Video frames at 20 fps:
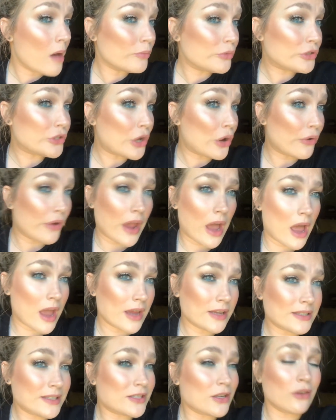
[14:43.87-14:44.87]
So yeah,
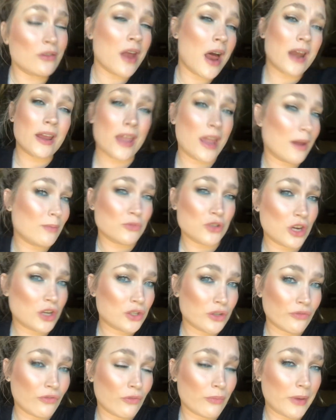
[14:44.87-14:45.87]
it's still not a game
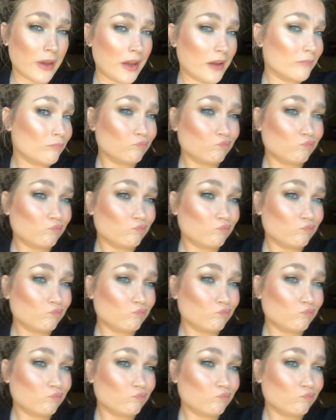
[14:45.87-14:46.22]
changer for me.